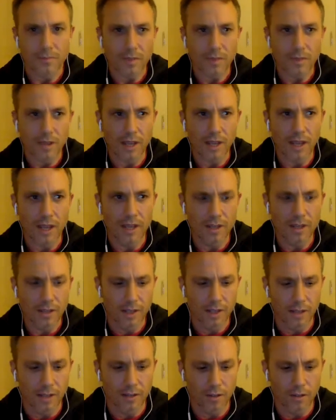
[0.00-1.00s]
And
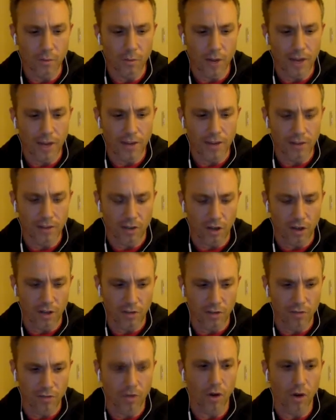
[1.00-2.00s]
the way it's kind of
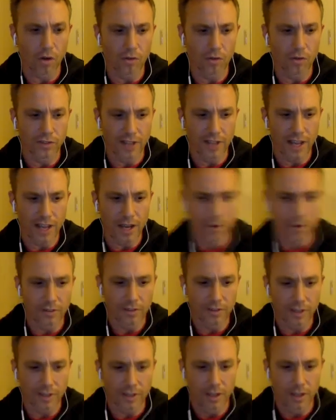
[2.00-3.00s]
evolved now is
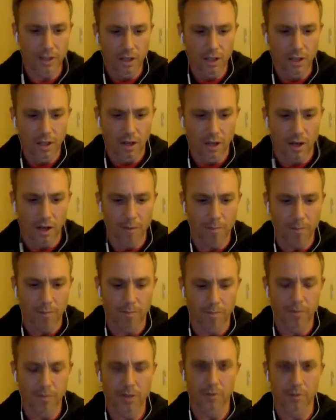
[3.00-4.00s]
that I'm
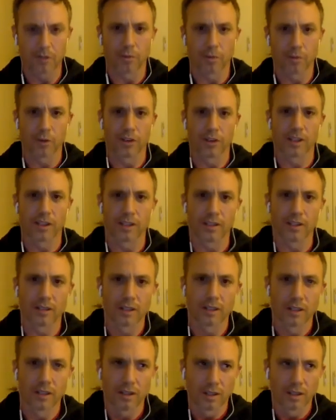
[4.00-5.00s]
pretty much working
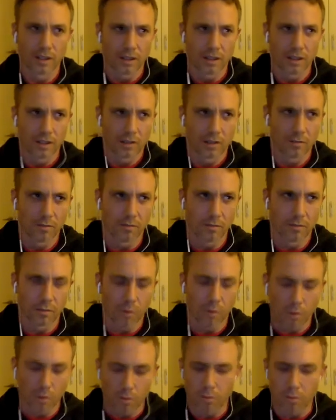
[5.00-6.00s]

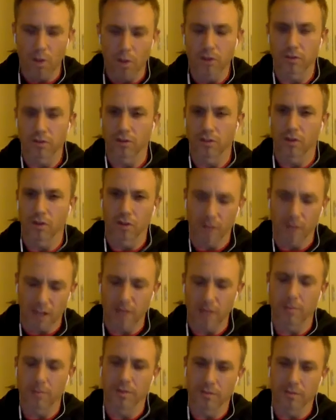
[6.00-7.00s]
almost
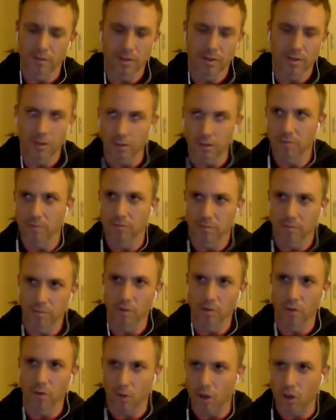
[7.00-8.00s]
100%,
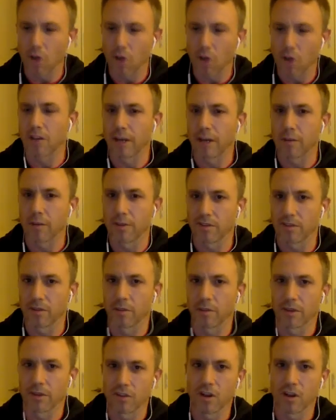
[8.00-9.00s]
close to 100% of
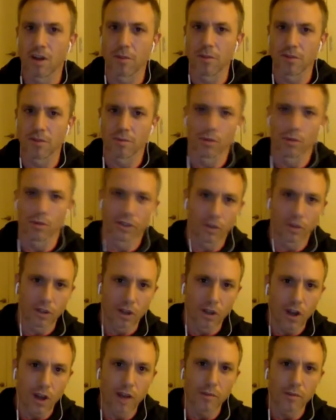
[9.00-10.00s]
my time is working
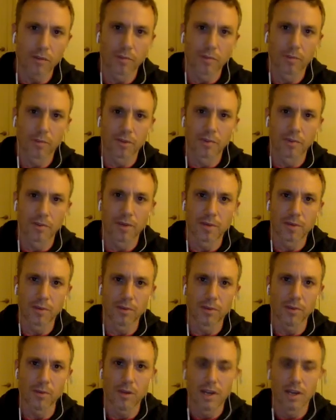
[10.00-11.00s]
online with
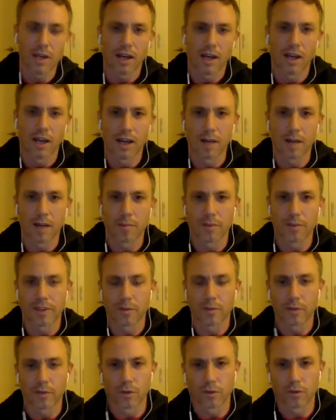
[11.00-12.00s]
people. But
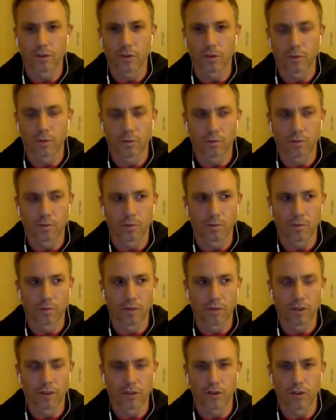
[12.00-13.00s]
then we also
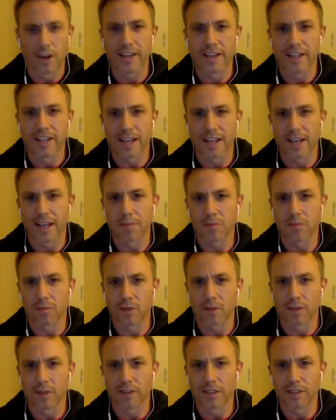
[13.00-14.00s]
run training camps
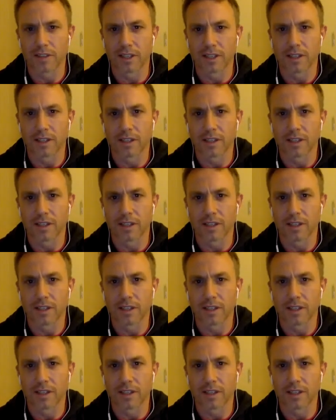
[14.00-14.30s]
throughout the year,